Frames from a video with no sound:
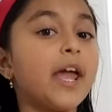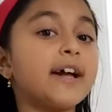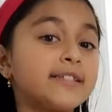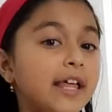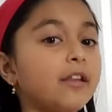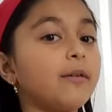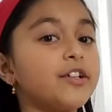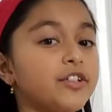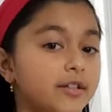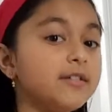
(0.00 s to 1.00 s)

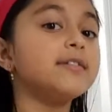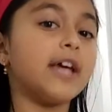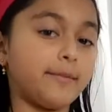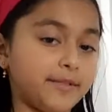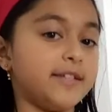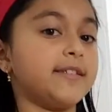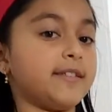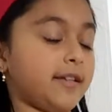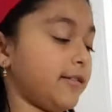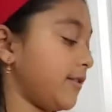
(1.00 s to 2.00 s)
Acceleration times
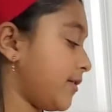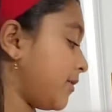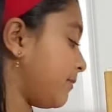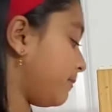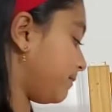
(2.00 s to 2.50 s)
distance.